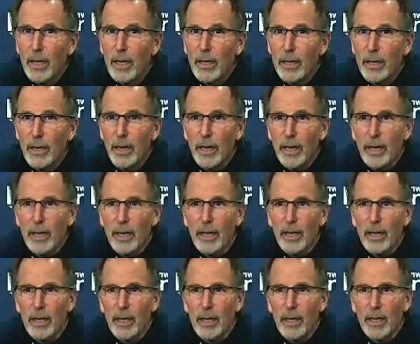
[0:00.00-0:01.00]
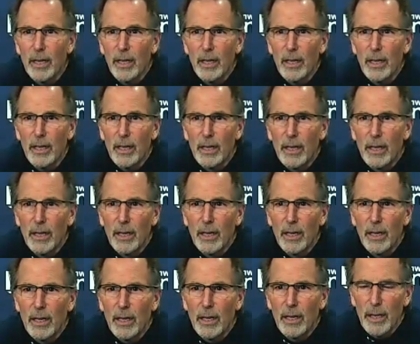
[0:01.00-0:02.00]
Nick?
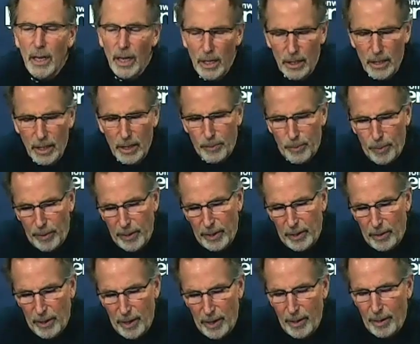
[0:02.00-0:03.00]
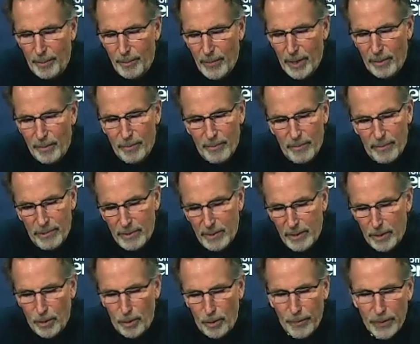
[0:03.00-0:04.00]
Nick's, you know, I'm,
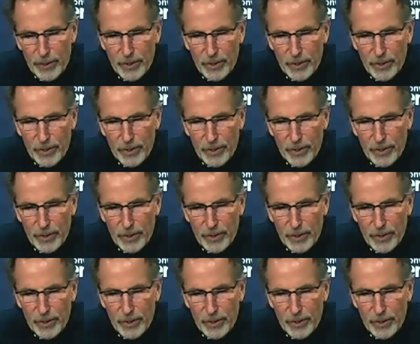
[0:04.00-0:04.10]
you know, if I